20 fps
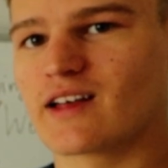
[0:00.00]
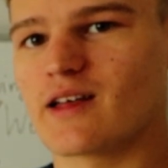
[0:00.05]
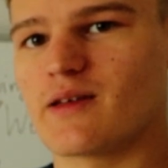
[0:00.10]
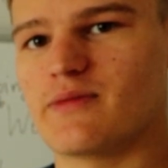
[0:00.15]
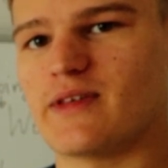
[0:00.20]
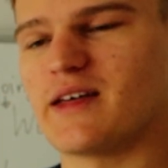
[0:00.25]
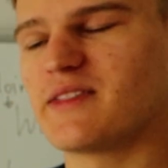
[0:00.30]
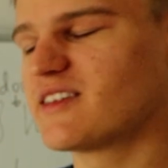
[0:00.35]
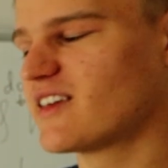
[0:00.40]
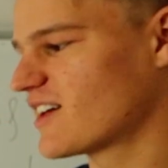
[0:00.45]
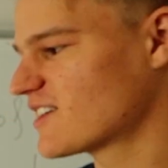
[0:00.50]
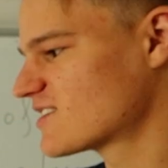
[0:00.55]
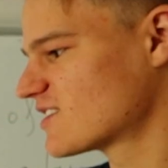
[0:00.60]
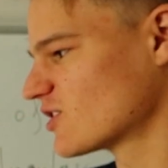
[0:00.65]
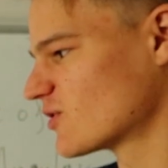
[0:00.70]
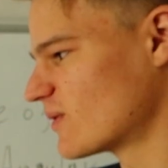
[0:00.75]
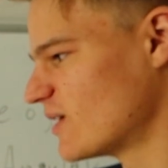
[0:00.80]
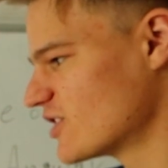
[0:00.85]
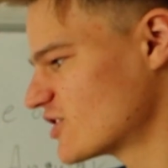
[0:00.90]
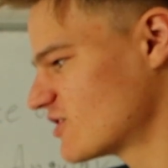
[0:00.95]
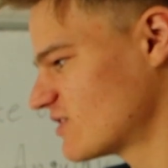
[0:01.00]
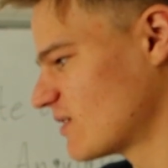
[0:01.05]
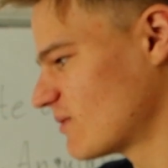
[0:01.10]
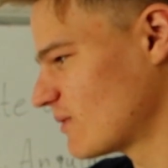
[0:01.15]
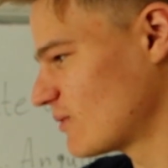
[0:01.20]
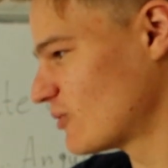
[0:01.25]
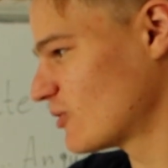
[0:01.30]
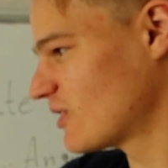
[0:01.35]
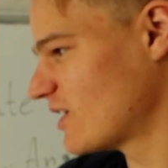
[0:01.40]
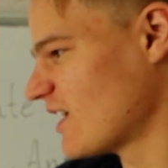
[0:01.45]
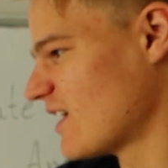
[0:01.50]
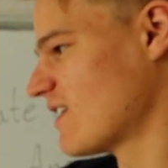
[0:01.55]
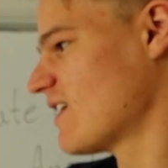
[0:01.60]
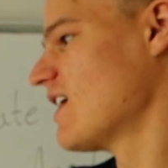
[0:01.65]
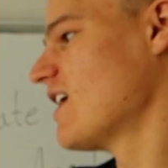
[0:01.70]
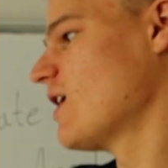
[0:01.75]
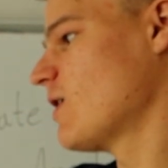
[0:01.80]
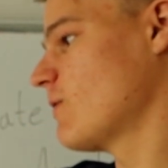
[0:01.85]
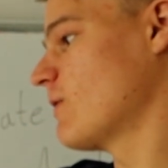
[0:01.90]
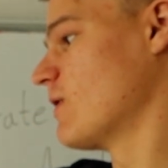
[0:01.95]
than the acceleration that we would get
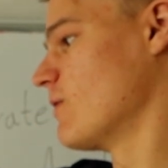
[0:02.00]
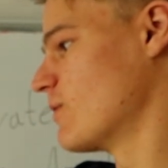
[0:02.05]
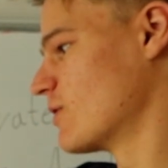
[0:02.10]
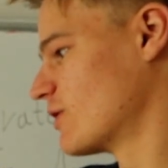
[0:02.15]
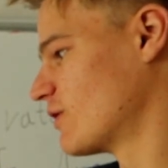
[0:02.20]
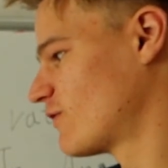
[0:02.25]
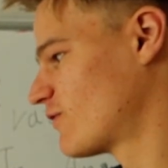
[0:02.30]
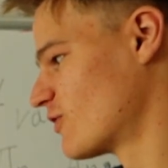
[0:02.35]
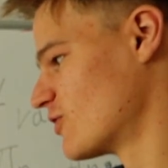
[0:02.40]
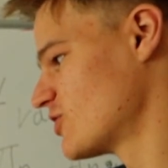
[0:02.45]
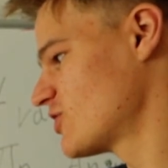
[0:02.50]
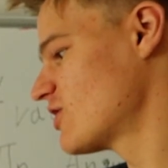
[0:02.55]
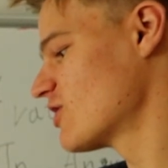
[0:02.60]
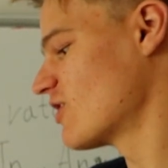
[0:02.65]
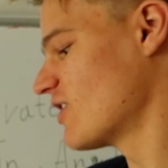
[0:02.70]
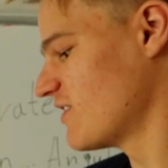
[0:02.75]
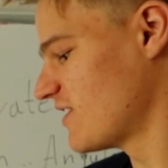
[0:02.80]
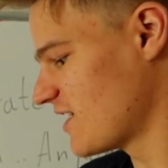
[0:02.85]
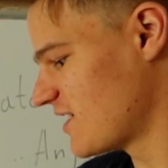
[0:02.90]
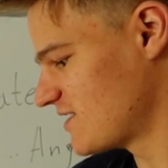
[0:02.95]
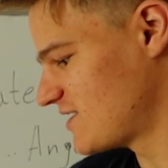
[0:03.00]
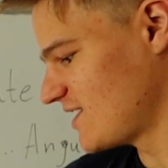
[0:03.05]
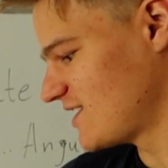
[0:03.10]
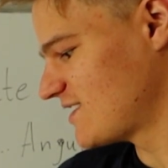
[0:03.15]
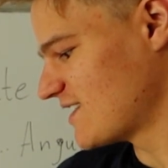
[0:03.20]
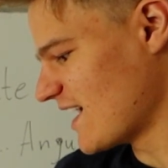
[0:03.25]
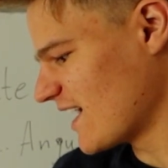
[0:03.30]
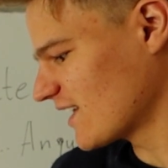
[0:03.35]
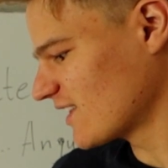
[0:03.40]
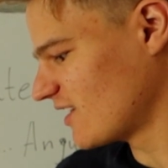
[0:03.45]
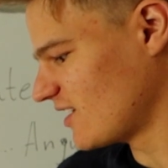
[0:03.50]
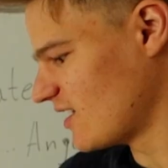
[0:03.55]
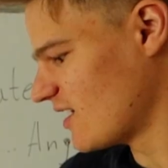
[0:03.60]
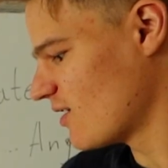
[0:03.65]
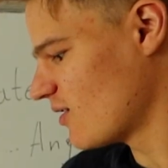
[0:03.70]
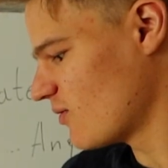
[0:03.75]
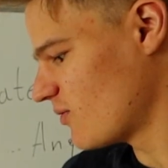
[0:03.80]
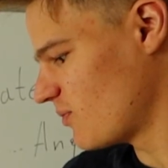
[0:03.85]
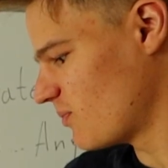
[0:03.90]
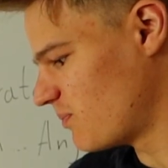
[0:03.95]
when we're in first gear, and that is
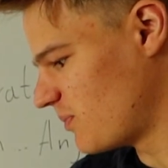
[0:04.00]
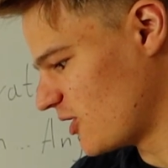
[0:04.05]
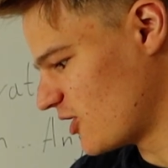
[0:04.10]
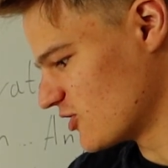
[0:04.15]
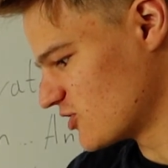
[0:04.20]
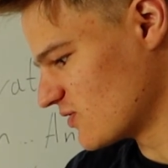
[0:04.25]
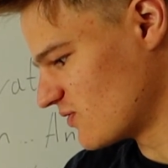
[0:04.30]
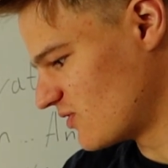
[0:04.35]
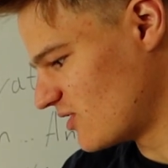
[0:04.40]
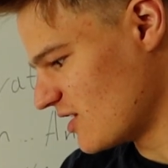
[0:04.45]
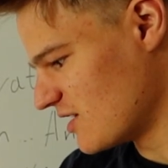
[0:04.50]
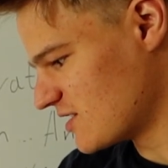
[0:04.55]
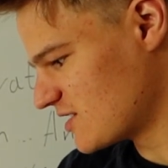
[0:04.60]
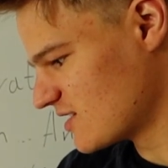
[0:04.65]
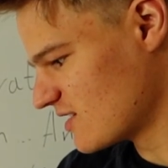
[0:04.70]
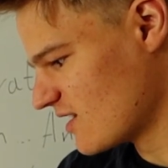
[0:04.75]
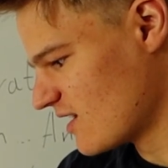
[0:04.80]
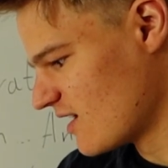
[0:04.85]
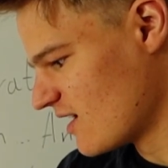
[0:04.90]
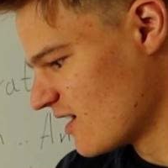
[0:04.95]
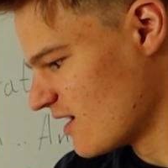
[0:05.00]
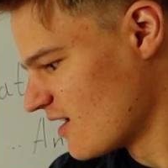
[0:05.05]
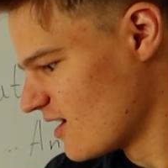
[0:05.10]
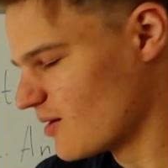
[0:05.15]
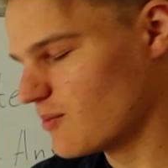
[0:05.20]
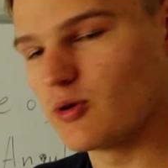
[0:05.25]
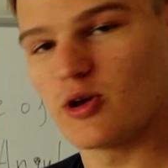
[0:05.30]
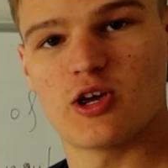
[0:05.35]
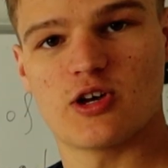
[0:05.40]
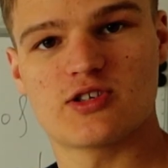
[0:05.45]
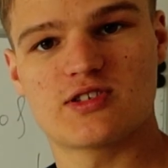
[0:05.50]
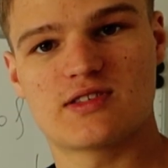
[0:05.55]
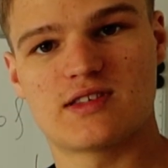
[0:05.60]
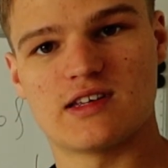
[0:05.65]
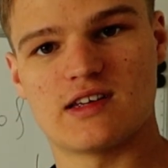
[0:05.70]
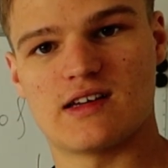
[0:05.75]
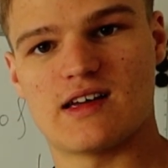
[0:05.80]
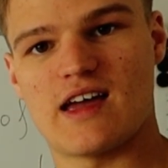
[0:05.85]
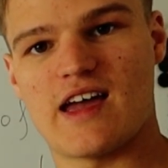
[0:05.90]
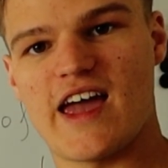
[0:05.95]
exactly because of this. Because
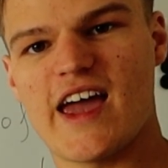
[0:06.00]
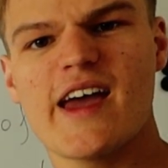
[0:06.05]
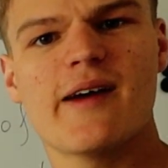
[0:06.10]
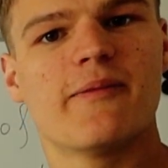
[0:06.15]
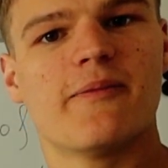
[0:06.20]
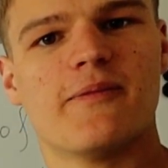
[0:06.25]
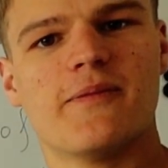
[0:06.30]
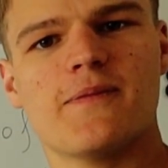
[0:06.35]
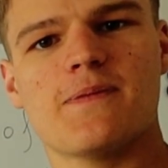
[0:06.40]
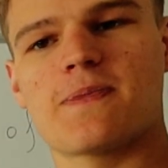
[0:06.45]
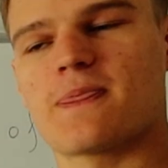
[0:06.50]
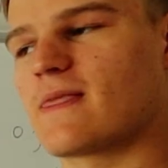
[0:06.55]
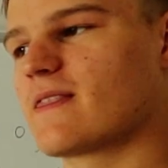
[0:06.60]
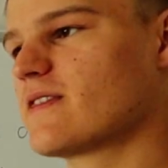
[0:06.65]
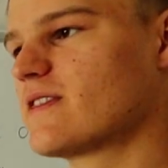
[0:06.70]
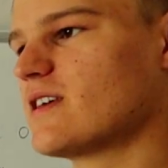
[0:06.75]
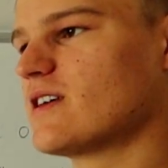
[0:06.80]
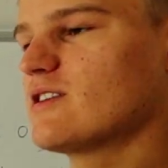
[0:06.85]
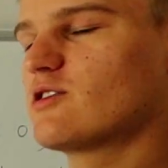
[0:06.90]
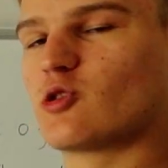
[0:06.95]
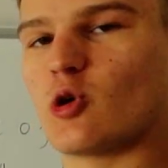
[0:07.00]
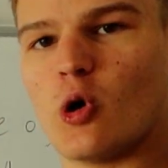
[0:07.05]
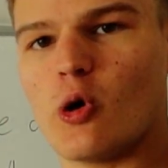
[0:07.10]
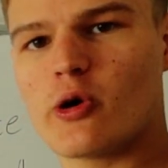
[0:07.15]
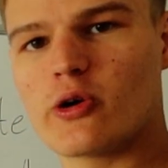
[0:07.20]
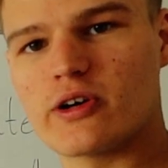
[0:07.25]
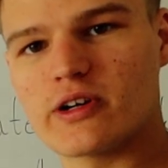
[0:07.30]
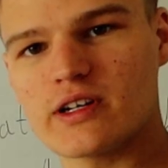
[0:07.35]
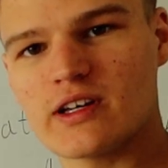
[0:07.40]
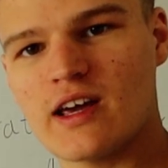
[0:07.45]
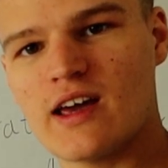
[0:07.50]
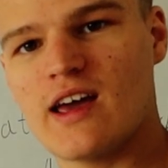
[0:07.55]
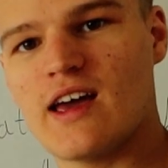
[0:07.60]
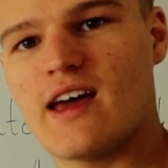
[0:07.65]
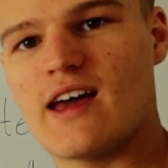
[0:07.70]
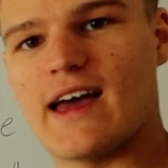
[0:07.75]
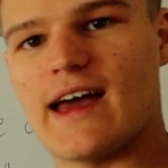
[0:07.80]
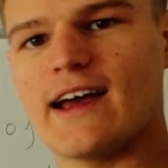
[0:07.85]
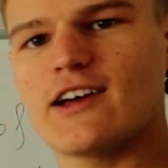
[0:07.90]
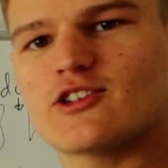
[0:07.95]
the M, the torque,
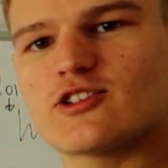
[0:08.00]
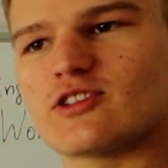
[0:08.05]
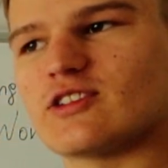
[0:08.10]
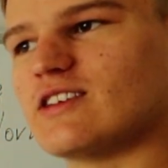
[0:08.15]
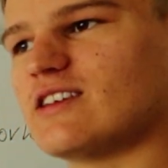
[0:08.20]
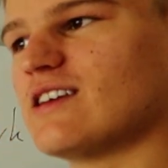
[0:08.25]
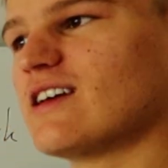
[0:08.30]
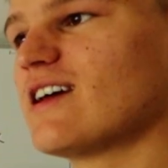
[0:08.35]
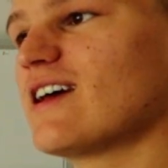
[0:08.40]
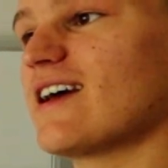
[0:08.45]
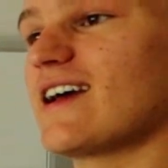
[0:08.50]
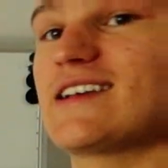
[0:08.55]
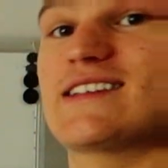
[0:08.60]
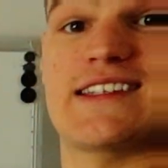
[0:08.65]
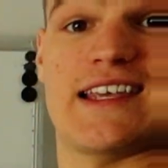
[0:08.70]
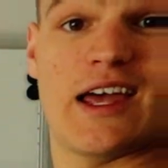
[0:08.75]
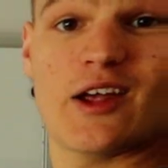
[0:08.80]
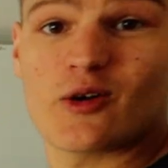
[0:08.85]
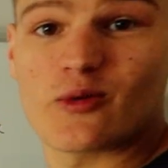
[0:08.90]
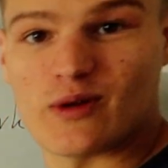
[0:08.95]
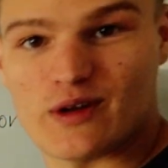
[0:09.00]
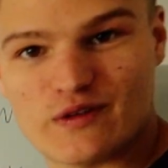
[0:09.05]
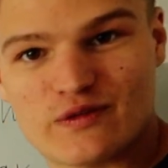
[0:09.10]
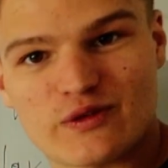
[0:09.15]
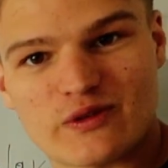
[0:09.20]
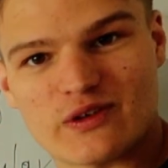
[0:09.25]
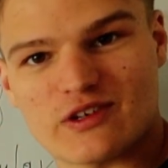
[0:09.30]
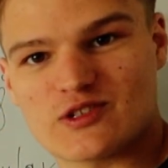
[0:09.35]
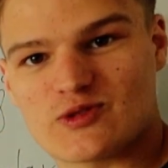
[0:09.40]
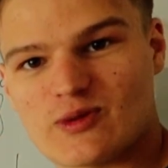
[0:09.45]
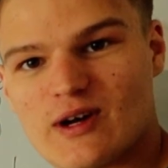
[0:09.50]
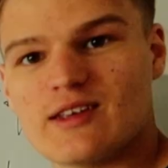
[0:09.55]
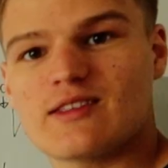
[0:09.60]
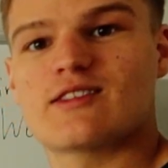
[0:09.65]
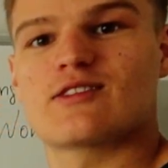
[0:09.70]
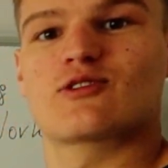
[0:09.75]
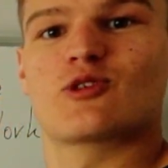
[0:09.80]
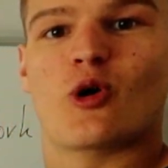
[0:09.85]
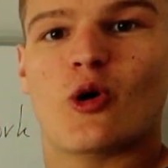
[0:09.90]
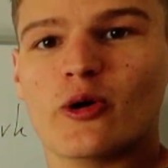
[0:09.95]
actually accelerates for us, right?
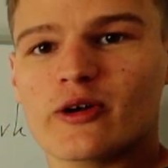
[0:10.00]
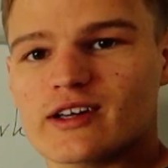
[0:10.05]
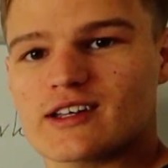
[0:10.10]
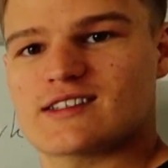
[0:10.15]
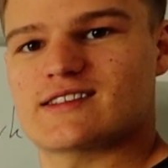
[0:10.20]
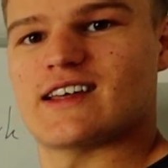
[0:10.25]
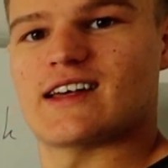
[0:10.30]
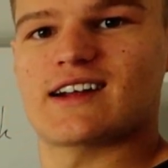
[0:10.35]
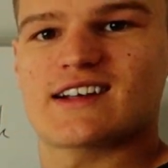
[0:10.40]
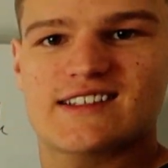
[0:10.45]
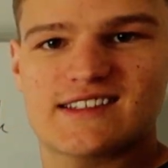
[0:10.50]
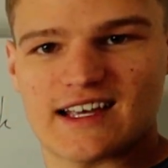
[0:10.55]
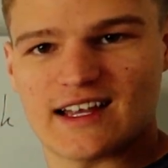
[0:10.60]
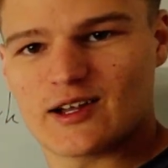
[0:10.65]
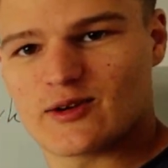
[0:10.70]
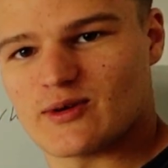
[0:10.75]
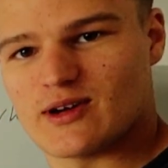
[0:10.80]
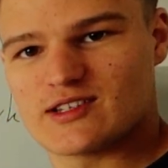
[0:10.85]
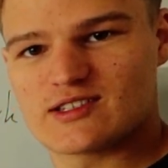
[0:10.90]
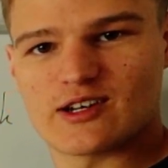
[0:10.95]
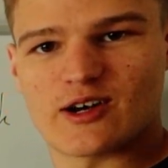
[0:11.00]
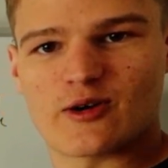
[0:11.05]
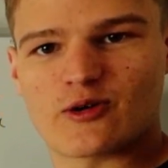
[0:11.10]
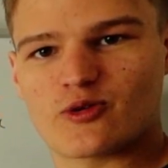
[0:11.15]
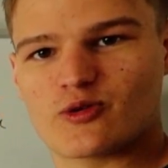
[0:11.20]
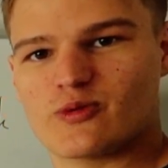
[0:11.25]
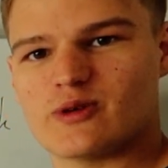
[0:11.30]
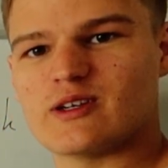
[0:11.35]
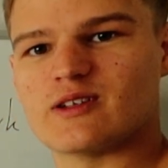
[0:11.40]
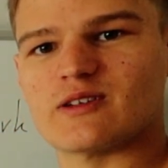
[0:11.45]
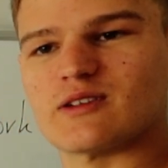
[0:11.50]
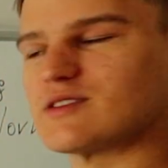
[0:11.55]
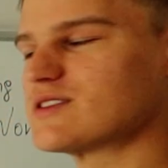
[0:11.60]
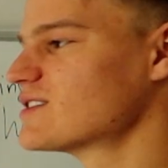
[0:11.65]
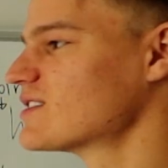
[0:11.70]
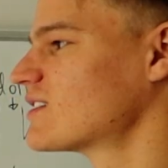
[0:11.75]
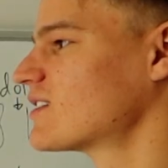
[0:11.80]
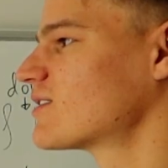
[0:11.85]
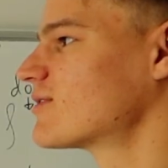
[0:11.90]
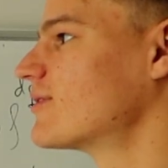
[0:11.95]
The torque is that accelerates our
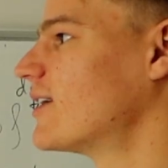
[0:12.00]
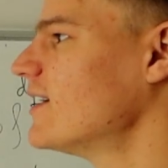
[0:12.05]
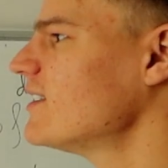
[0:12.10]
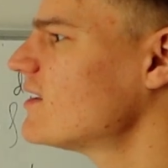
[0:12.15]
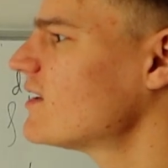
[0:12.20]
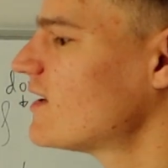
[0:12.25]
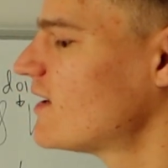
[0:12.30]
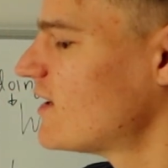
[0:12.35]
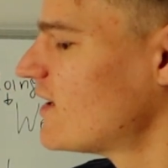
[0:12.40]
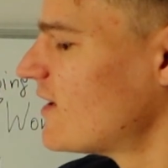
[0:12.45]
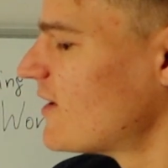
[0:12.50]
wheels, right?